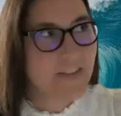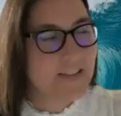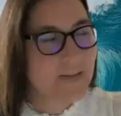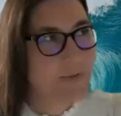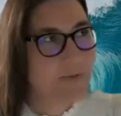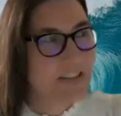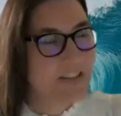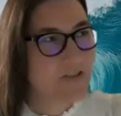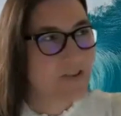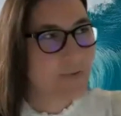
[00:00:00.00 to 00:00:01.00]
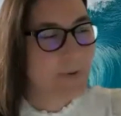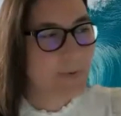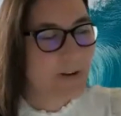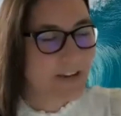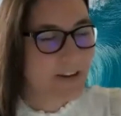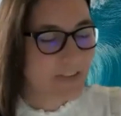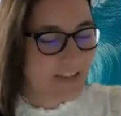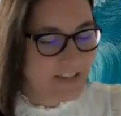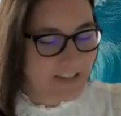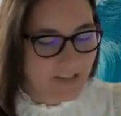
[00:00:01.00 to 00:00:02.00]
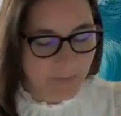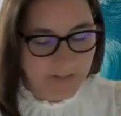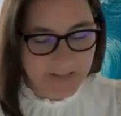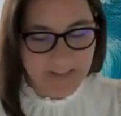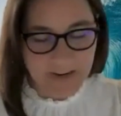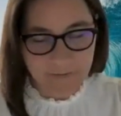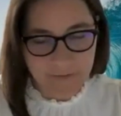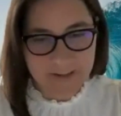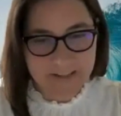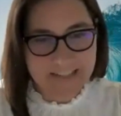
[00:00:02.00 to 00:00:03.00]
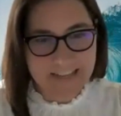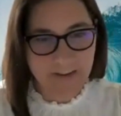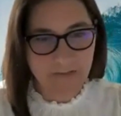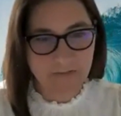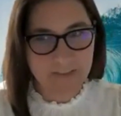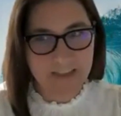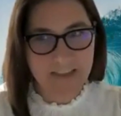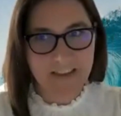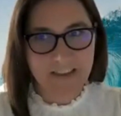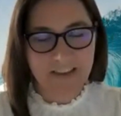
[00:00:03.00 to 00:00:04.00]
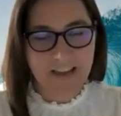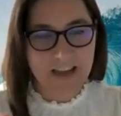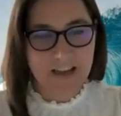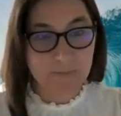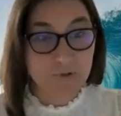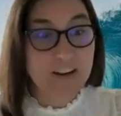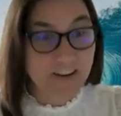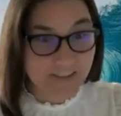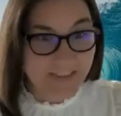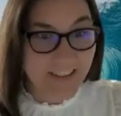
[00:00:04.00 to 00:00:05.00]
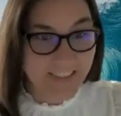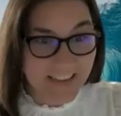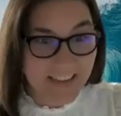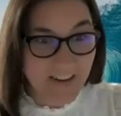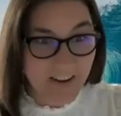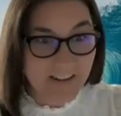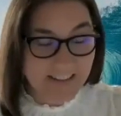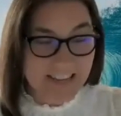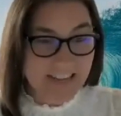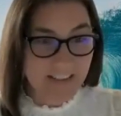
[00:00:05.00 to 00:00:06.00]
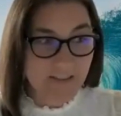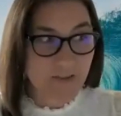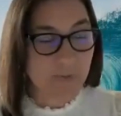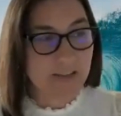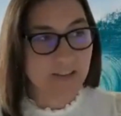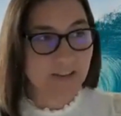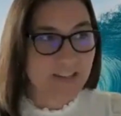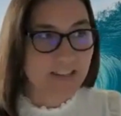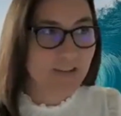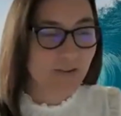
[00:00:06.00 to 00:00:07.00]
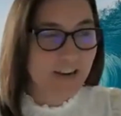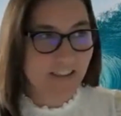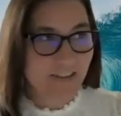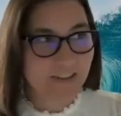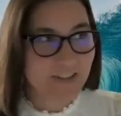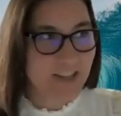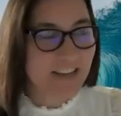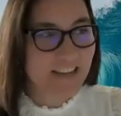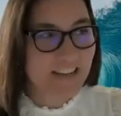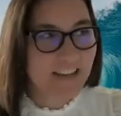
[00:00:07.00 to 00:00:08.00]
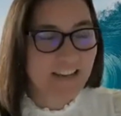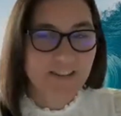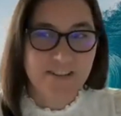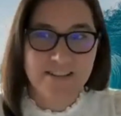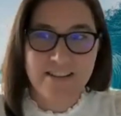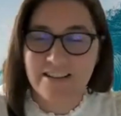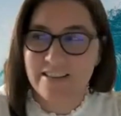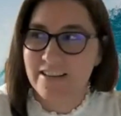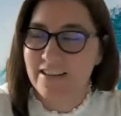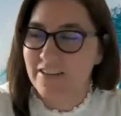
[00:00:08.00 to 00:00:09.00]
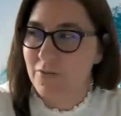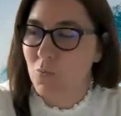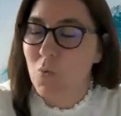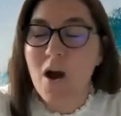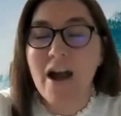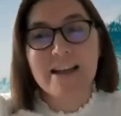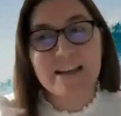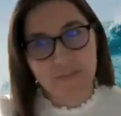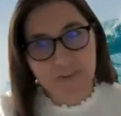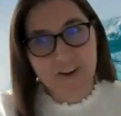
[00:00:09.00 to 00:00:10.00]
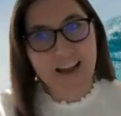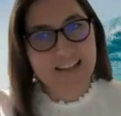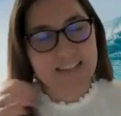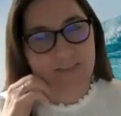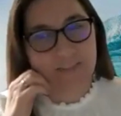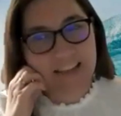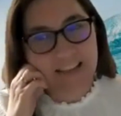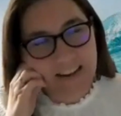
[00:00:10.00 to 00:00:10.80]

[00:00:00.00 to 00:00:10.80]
I know that's what really struck me working on the edition was the diversity of the triggers. I think, understanding those could be allergic and non-allergic and just the wide variety of things.